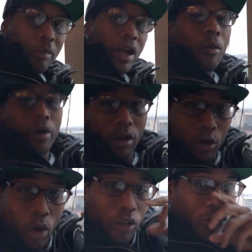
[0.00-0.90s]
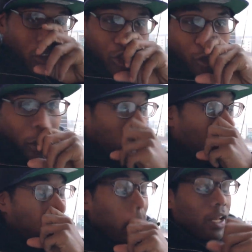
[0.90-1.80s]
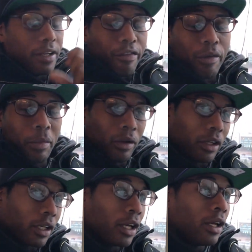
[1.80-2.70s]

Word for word: but I work across the street in a different building